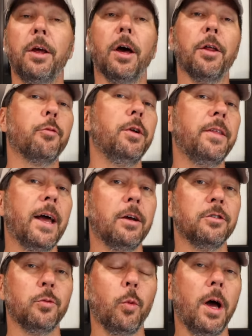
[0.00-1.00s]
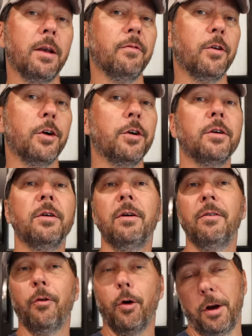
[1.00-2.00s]
a 3000 watt inverter
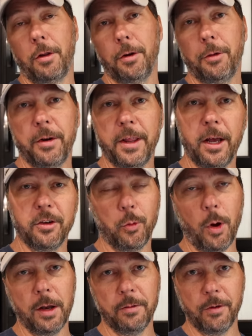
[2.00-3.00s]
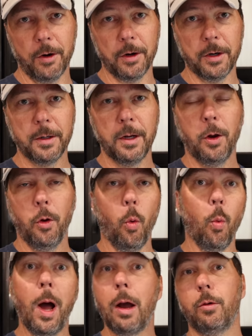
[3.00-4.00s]
for another 3000 watt inverter?
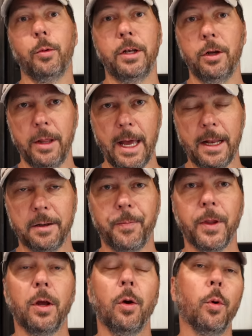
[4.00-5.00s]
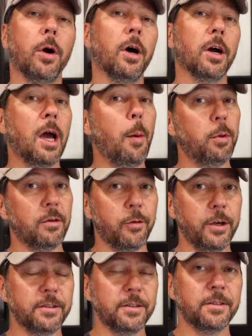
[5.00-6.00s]
Why would we do that? Well, a couple of
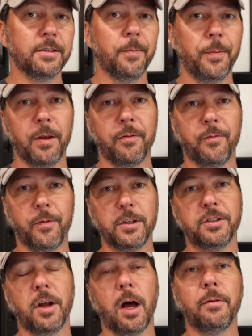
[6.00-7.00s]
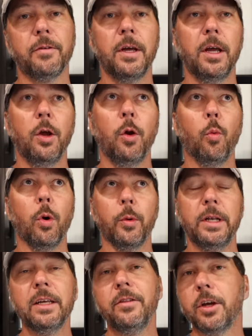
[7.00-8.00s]
reasons. First off, when
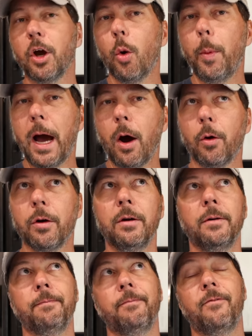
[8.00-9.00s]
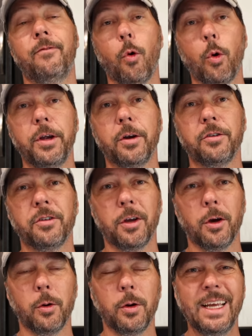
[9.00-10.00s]
we did the Go Power four years
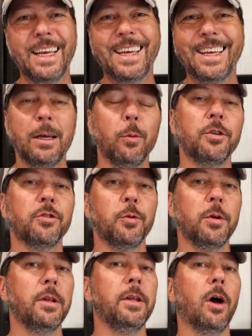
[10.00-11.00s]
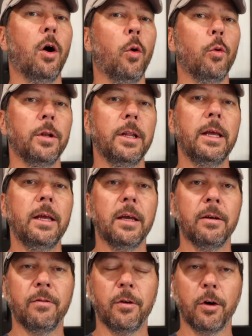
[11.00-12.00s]
ago, it was really the only
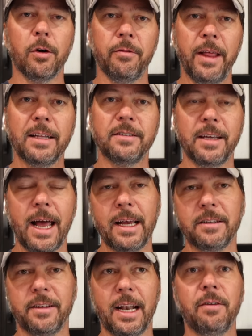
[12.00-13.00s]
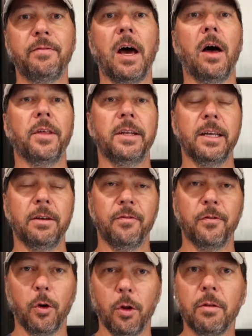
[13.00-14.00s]
inverter of that size that I found that did
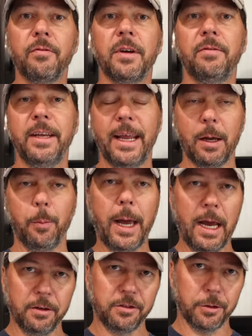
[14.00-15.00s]
full 50 amp pass